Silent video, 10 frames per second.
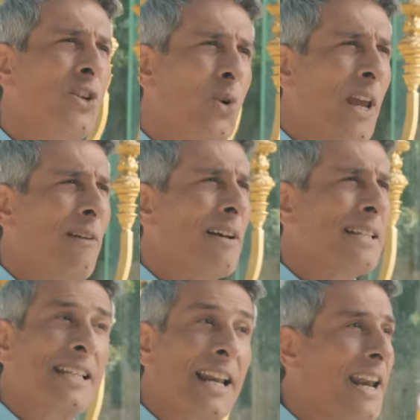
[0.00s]
to give
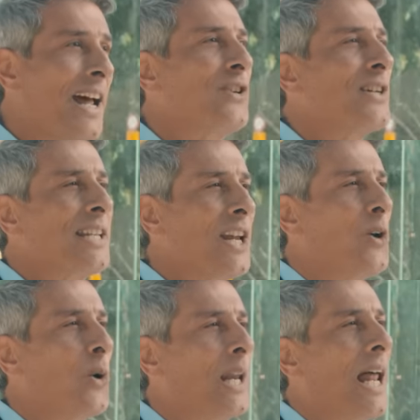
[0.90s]
us not just a
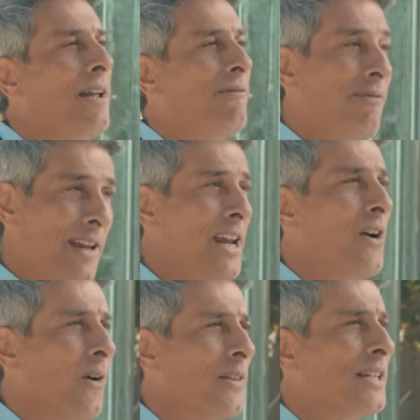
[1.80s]
good life
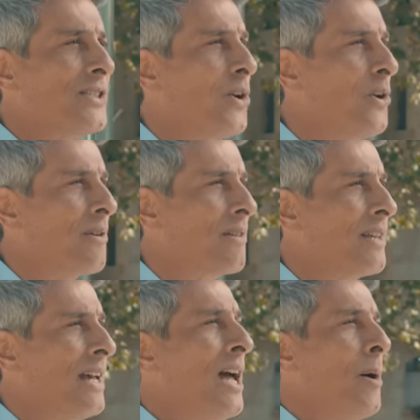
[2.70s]
here on this earth,
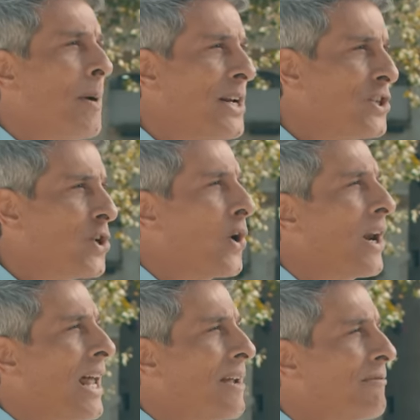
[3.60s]
but eternal
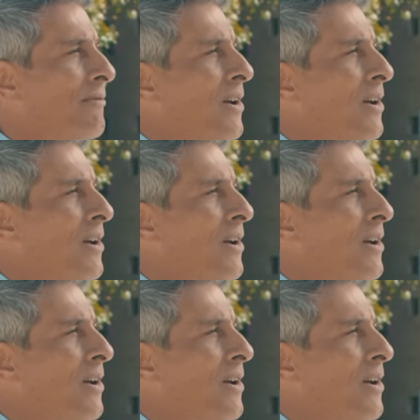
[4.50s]
life,